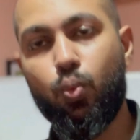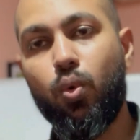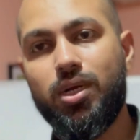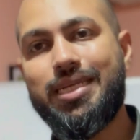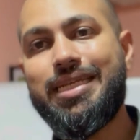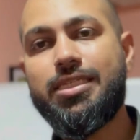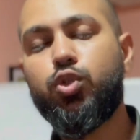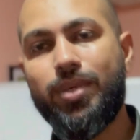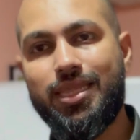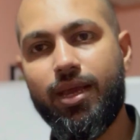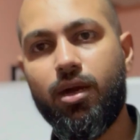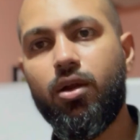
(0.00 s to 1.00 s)
What needs to be
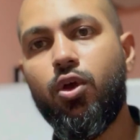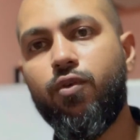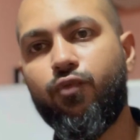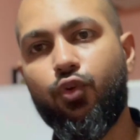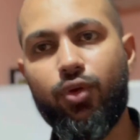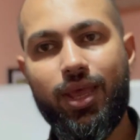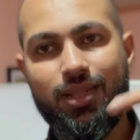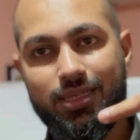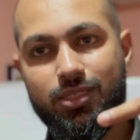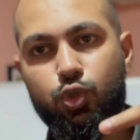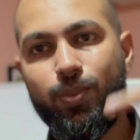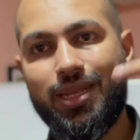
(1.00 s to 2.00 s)
there for this
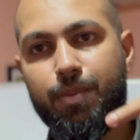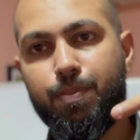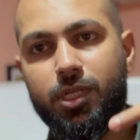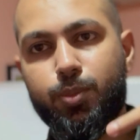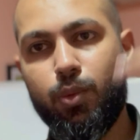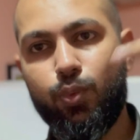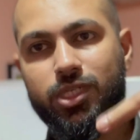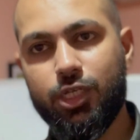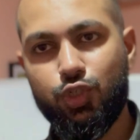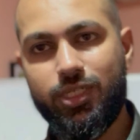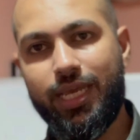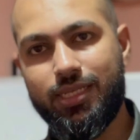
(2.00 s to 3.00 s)
to be an impulse buy, which
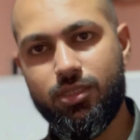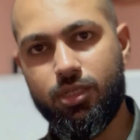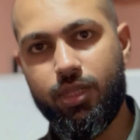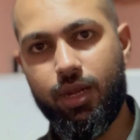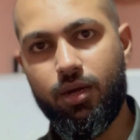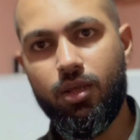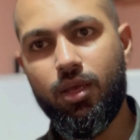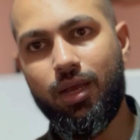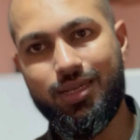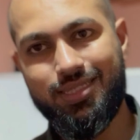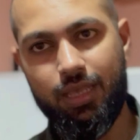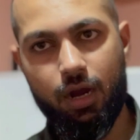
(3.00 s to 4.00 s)
actually takes there?
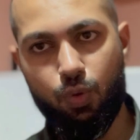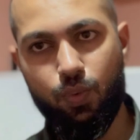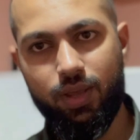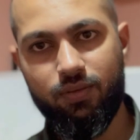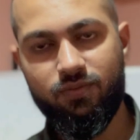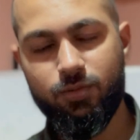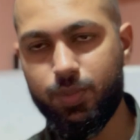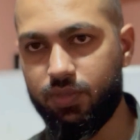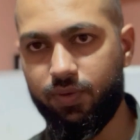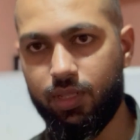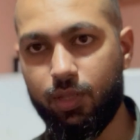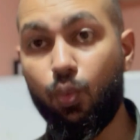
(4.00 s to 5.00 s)
Is the ROI
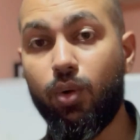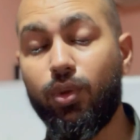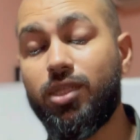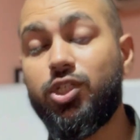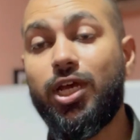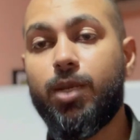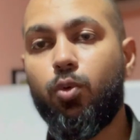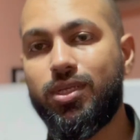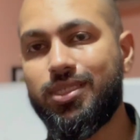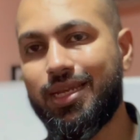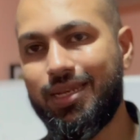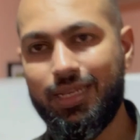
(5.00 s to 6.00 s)
specifically? What were the checkpoints
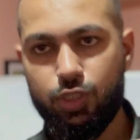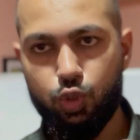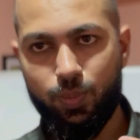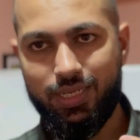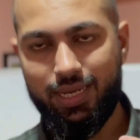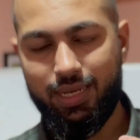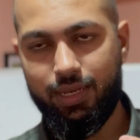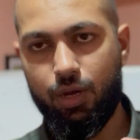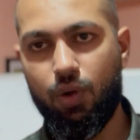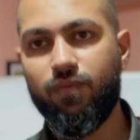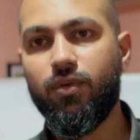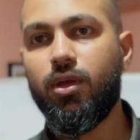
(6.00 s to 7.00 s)
that needs to be taken care
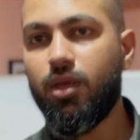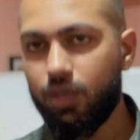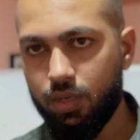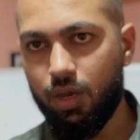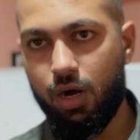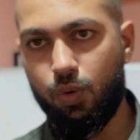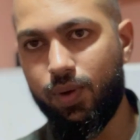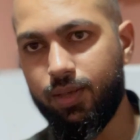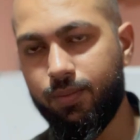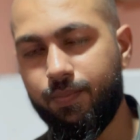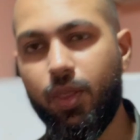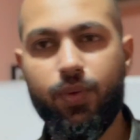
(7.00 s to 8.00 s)
of? ROI,
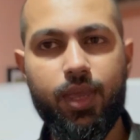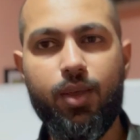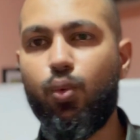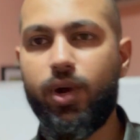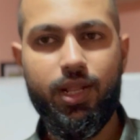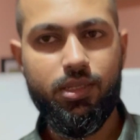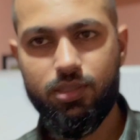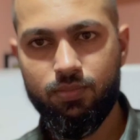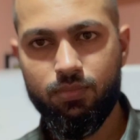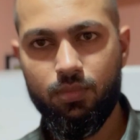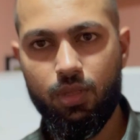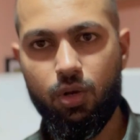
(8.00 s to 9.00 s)
okay, what else?
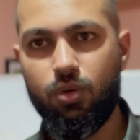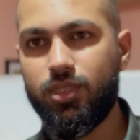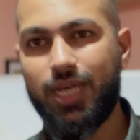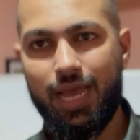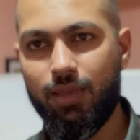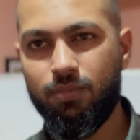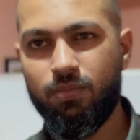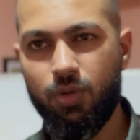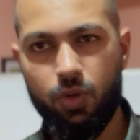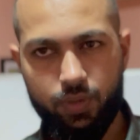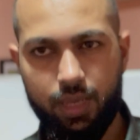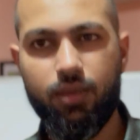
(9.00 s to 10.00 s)
Time,
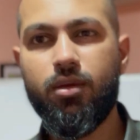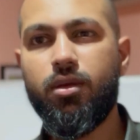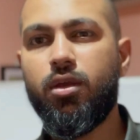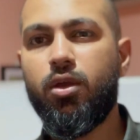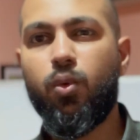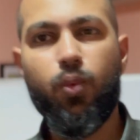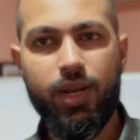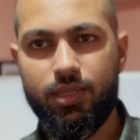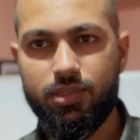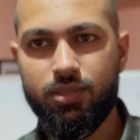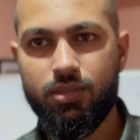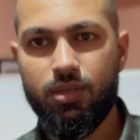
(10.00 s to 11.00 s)
okay, what
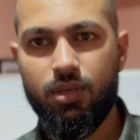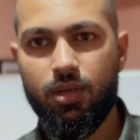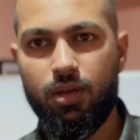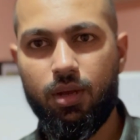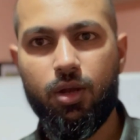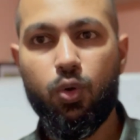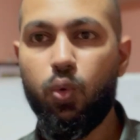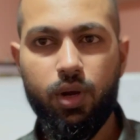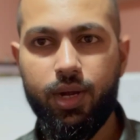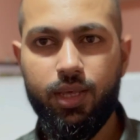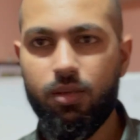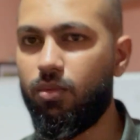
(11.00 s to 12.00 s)
else?
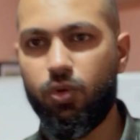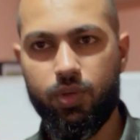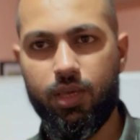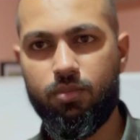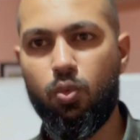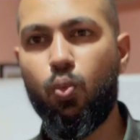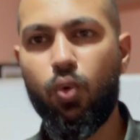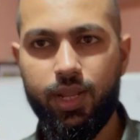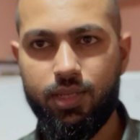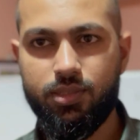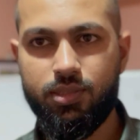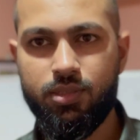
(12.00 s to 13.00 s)
Quality, okay, what
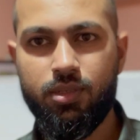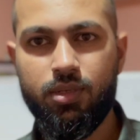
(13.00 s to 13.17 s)
else?